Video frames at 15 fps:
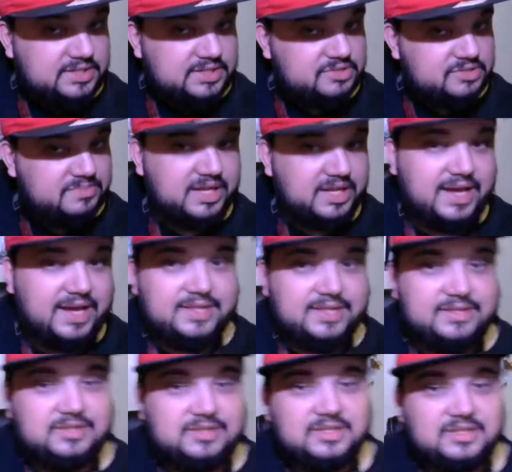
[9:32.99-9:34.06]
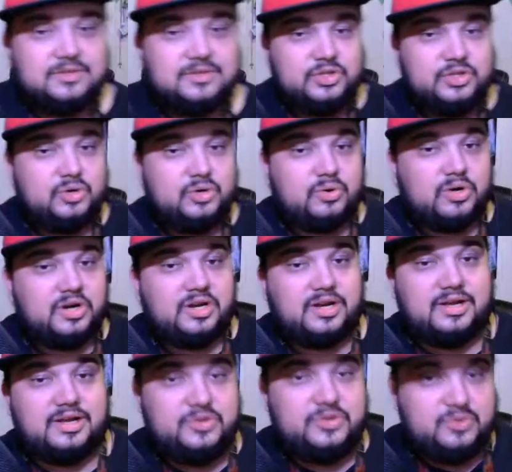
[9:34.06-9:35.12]
or Manhattan, New York,
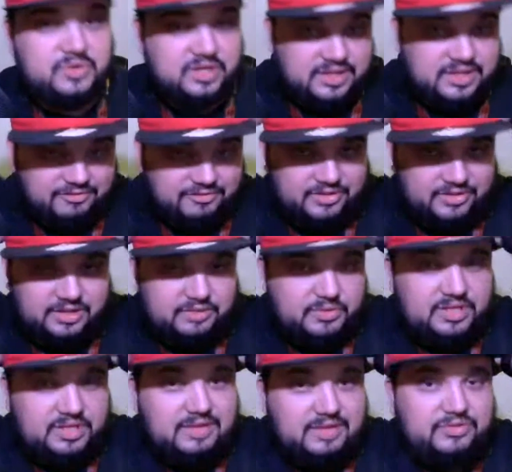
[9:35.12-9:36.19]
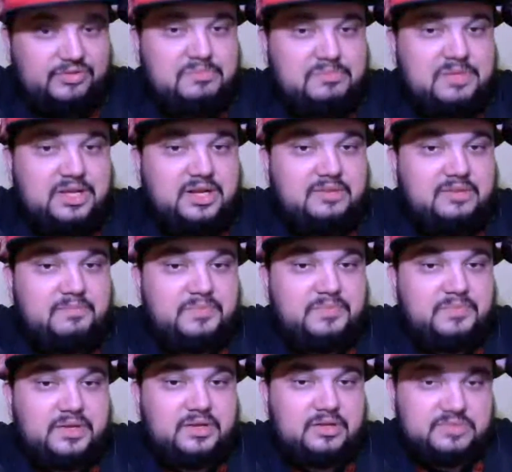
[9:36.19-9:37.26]
you can definitely, we can definitely meet up. You
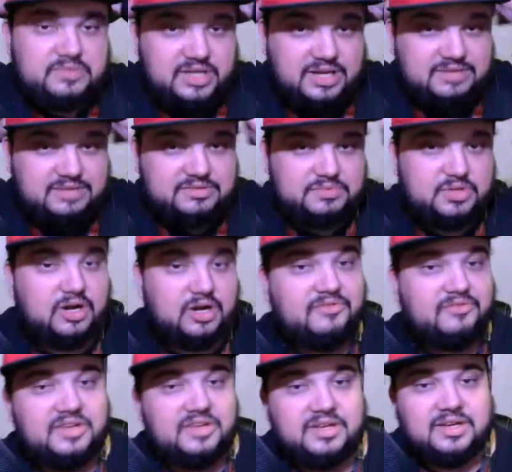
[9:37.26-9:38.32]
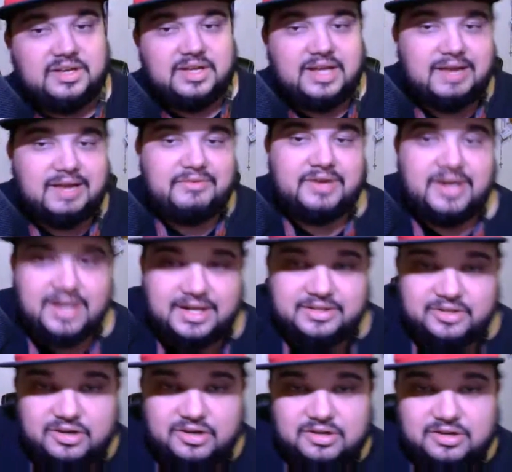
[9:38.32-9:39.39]
know what I'm saying? Have some coffee, have a hot
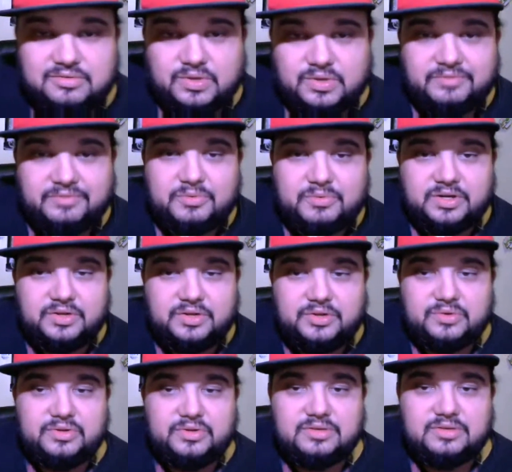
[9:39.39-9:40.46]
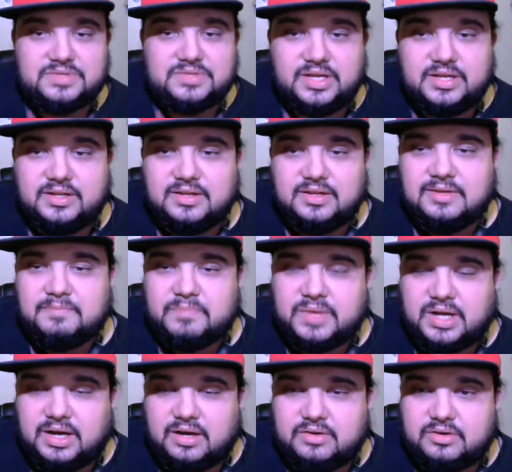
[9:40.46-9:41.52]
dog, whatever you want to do. You know what I'm saying?
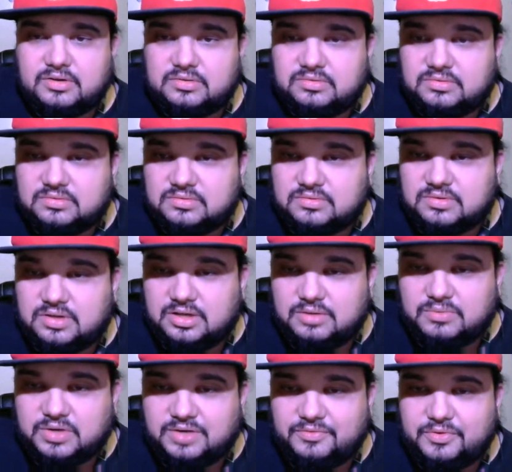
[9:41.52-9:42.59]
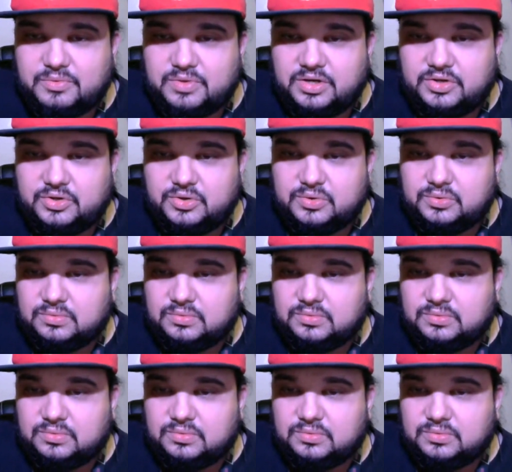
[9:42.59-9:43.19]
I don't know. Uh, whatever you want to do.